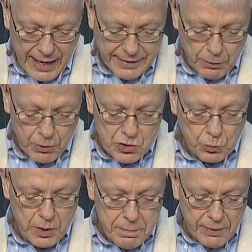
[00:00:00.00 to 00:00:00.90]
and it was
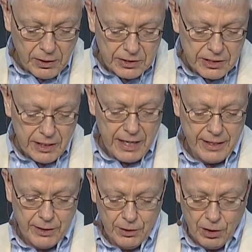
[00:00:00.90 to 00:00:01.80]
rebuilt
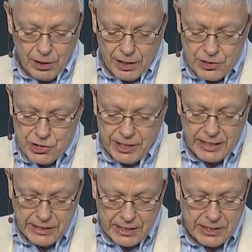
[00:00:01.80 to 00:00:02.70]
and enlarged in
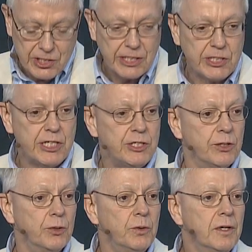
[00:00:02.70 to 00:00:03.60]

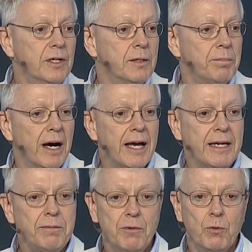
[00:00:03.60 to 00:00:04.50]
1862
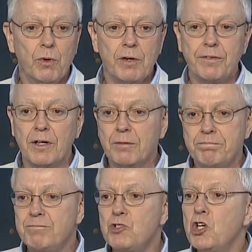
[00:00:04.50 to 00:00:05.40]
by one of our
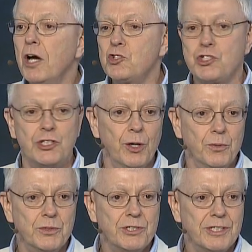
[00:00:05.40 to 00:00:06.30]

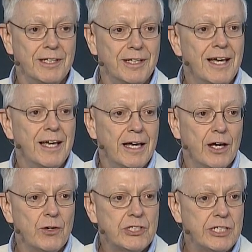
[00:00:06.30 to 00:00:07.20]
touchstones,
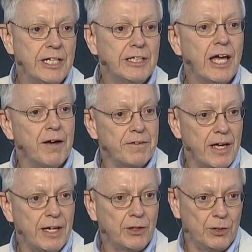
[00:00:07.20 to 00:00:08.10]
Aristide
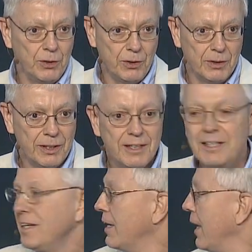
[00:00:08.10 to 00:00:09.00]
Cavaillé-Coll.
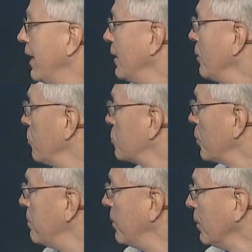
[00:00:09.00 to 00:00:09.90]
And it was
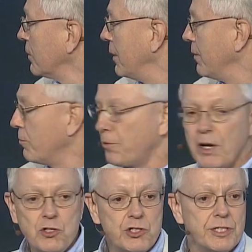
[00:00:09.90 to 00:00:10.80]
rebuilt in the
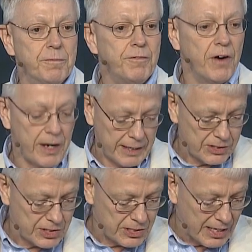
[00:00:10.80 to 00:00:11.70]
French symphonic
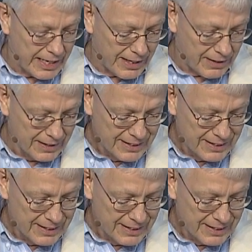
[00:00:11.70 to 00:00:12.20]
style.